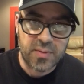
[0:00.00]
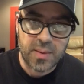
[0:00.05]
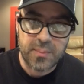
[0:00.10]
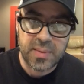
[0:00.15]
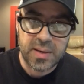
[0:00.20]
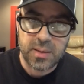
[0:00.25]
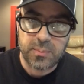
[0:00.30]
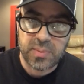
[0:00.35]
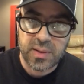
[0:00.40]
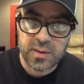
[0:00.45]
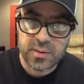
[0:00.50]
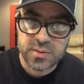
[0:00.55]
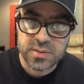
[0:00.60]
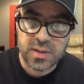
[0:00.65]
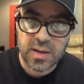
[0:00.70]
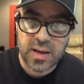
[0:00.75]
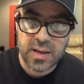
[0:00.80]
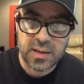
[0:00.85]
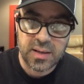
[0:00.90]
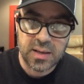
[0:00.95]
that many player's
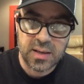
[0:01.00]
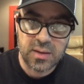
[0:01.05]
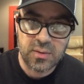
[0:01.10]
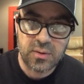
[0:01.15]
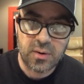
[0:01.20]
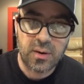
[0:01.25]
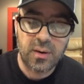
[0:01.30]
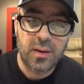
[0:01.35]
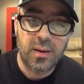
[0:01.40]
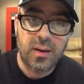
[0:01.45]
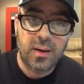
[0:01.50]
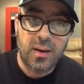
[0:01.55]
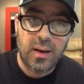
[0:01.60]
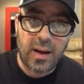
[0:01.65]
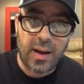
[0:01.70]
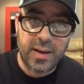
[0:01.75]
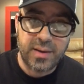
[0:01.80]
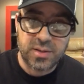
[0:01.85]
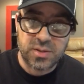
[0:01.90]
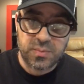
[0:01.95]
guide either.
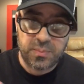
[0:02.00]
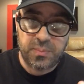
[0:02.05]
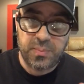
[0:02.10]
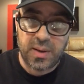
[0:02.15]
I just